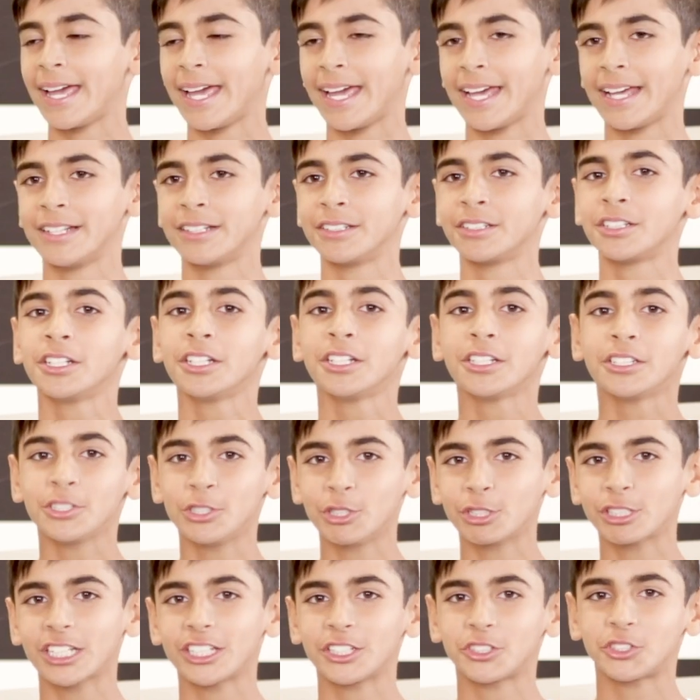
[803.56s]
And
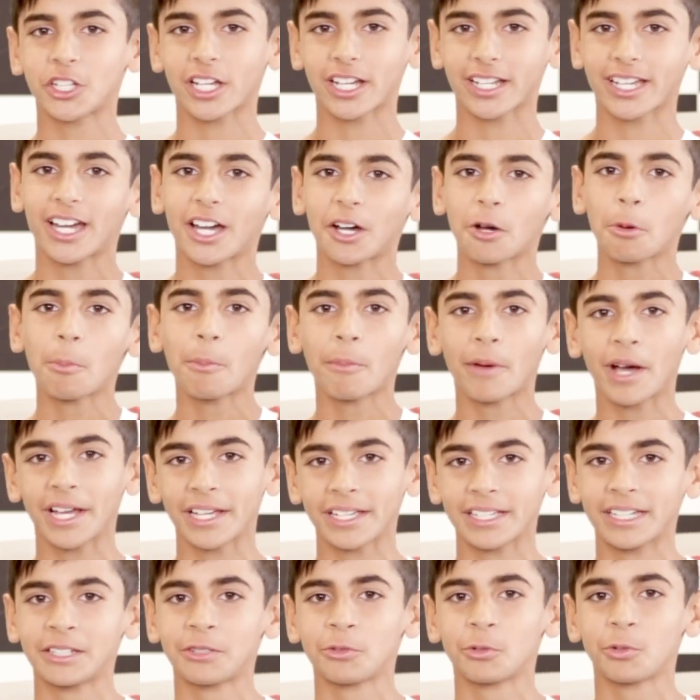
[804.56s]
you can check out
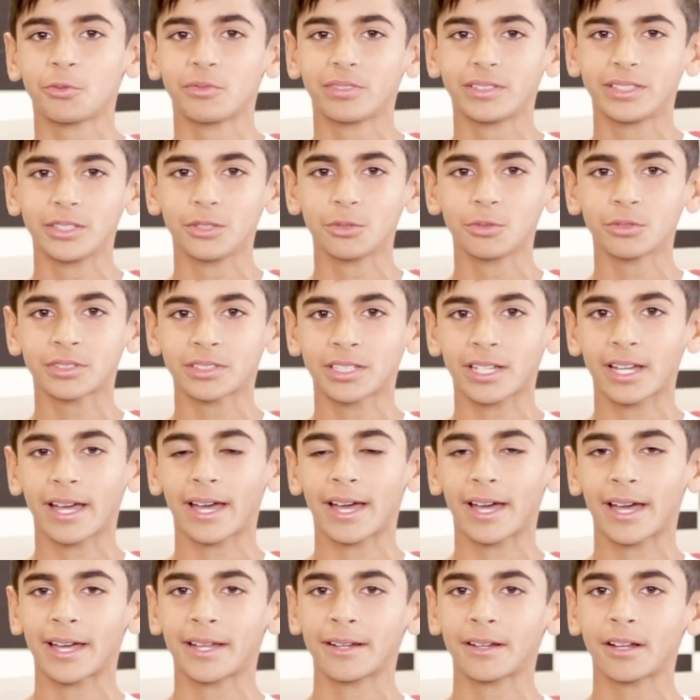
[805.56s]
my interviews
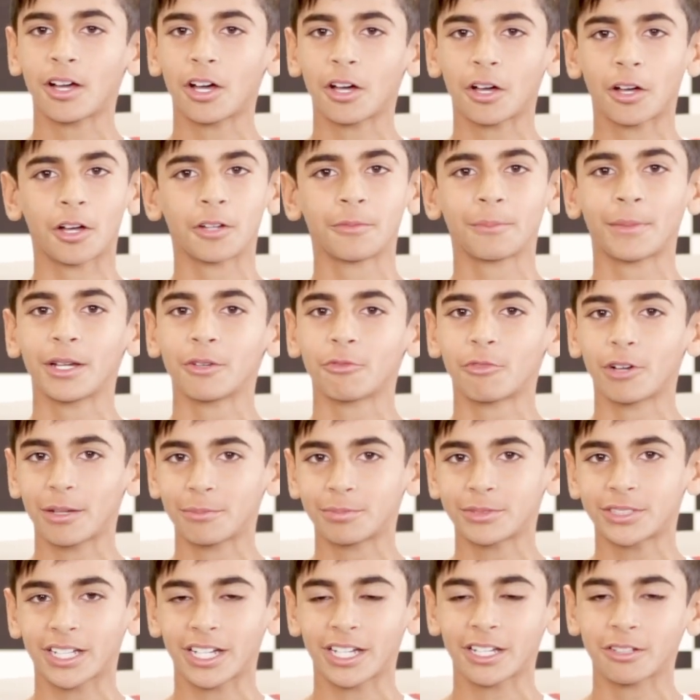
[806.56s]
at on my
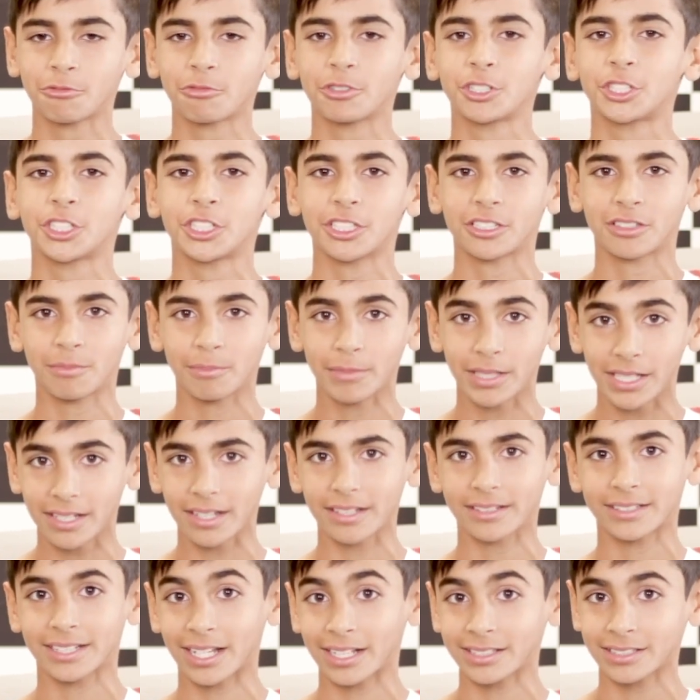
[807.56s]
website, which is
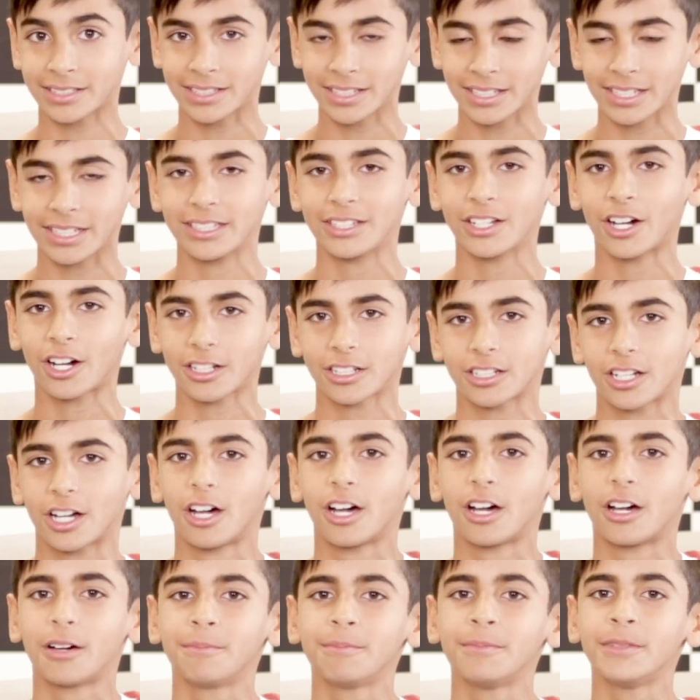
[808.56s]

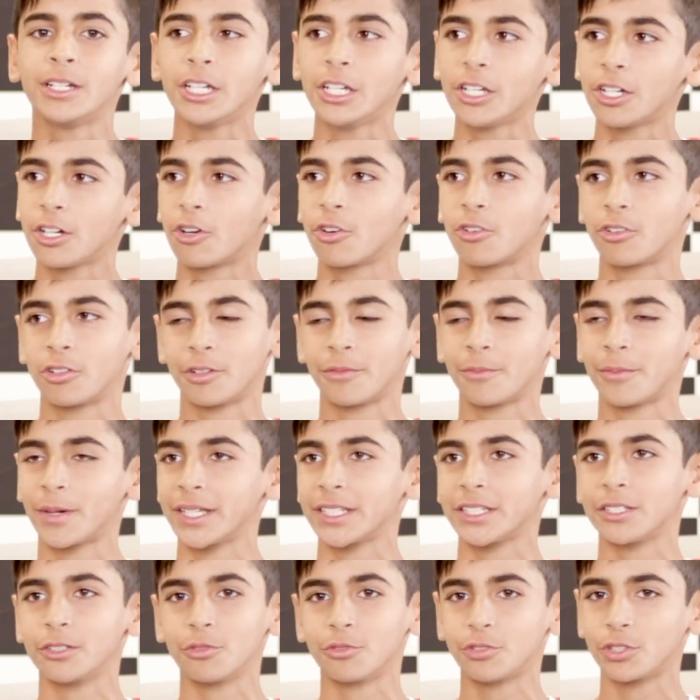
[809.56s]
mikatensity.com, or on
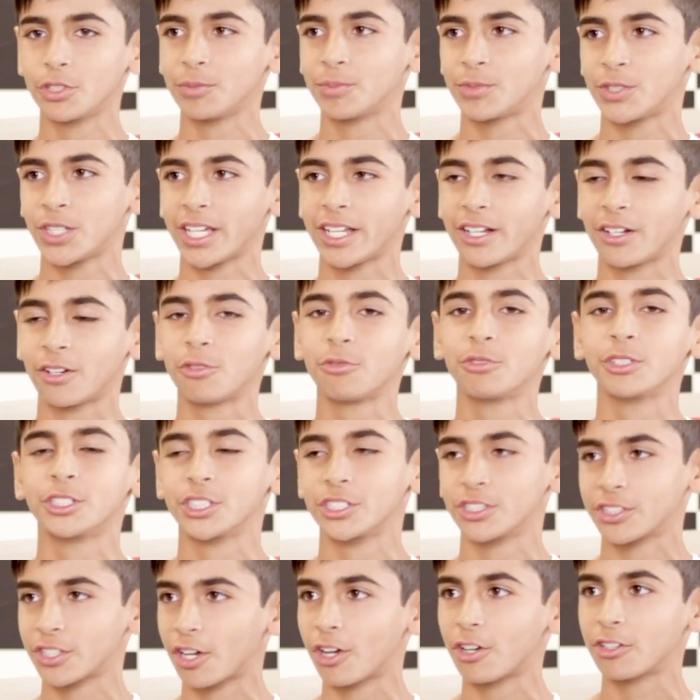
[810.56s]
my YouTube channel,
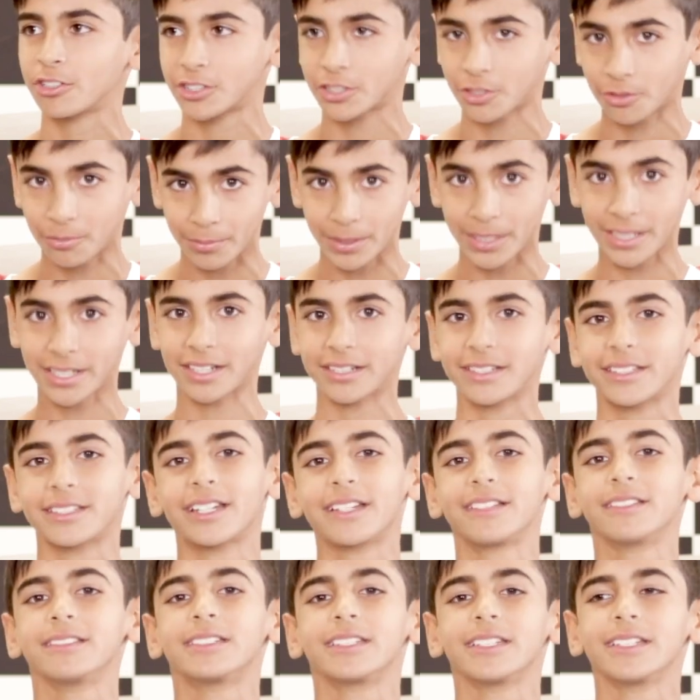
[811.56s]
which is also
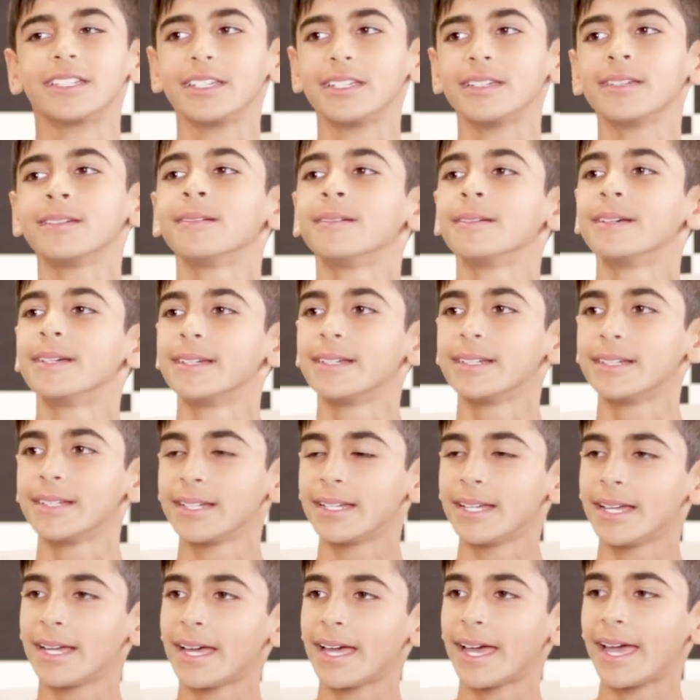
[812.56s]
mikatensity.
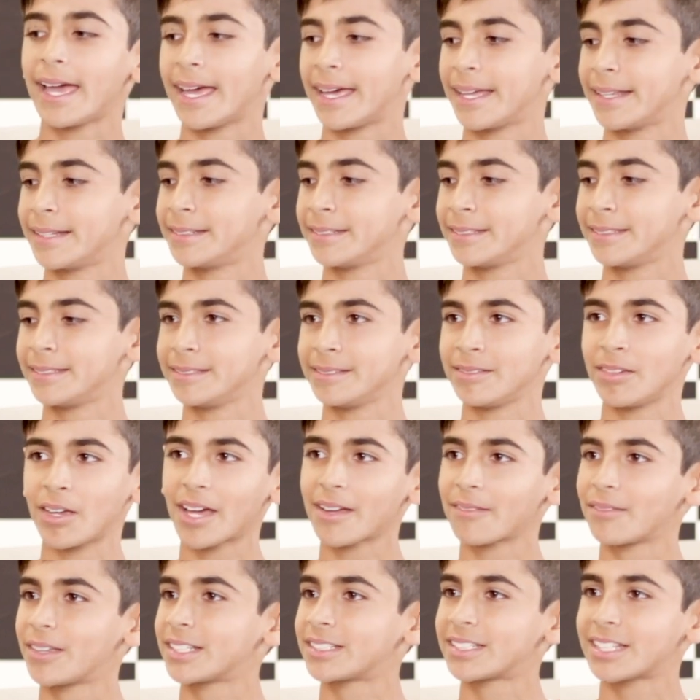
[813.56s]
And
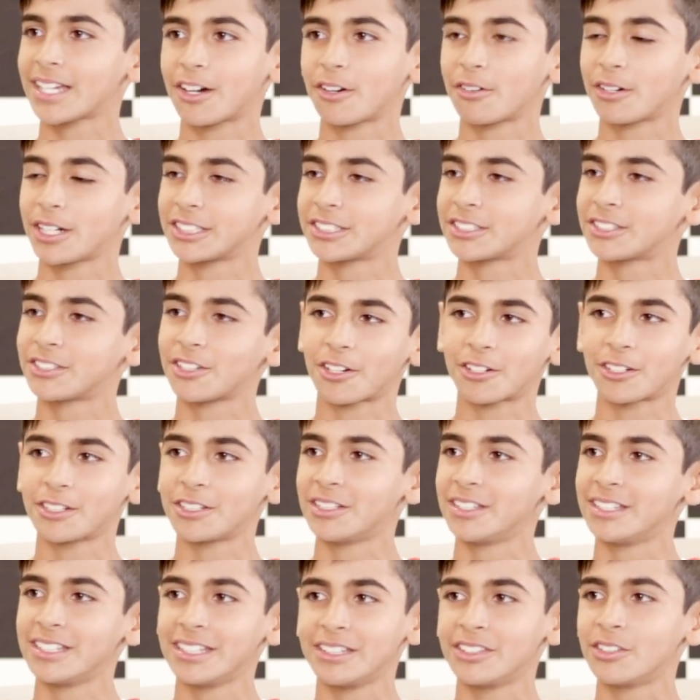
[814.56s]
yeah, that's how I
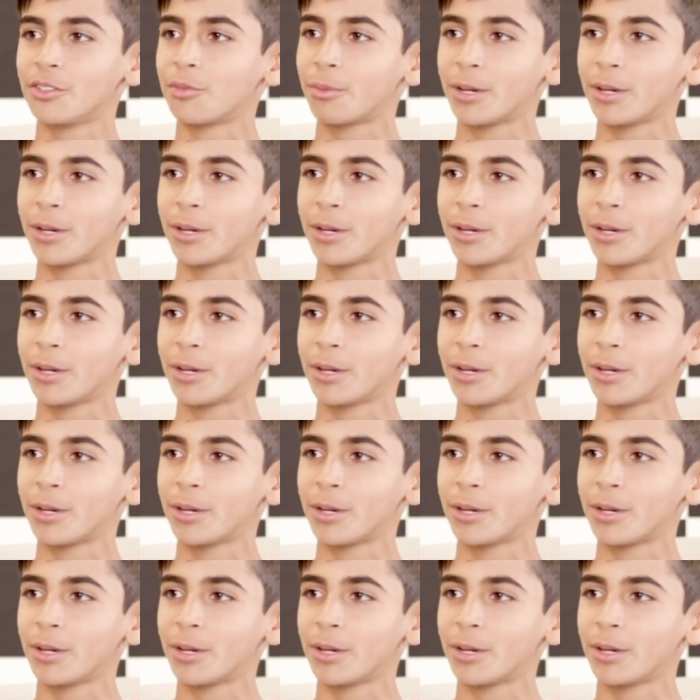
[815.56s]
started Lead the